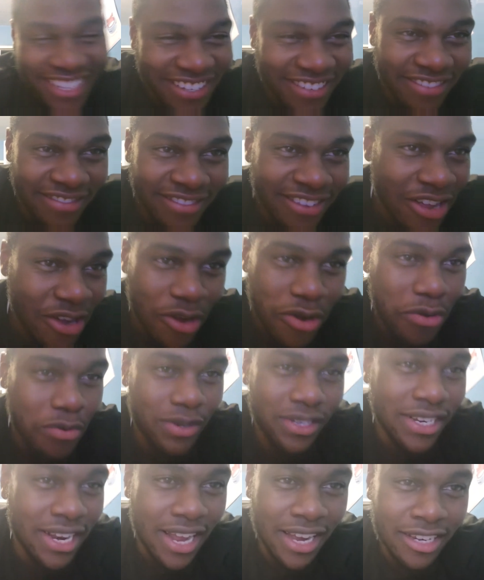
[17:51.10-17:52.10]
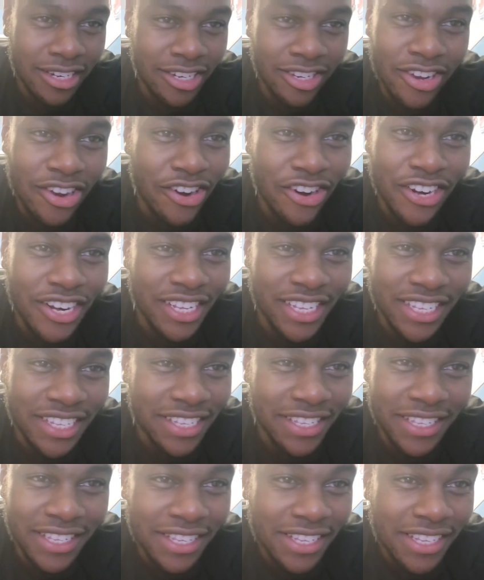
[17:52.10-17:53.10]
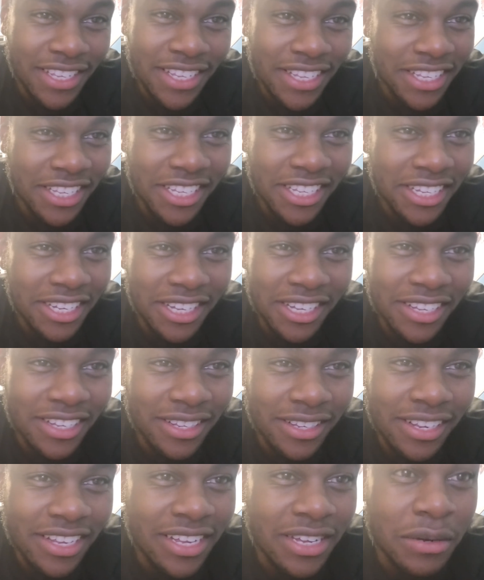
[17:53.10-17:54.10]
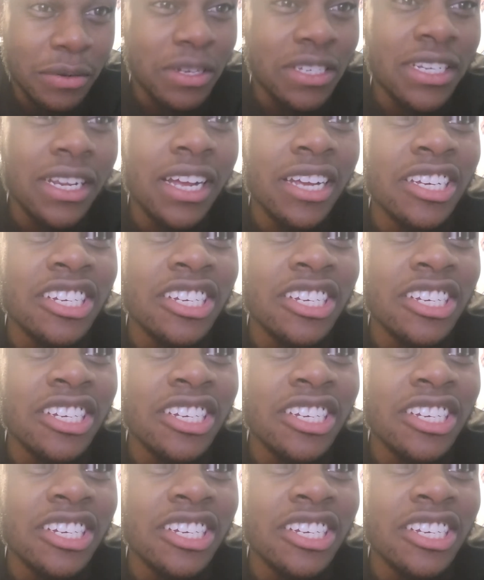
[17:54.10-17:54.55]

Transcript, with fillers: No, it was not sturdy. It was not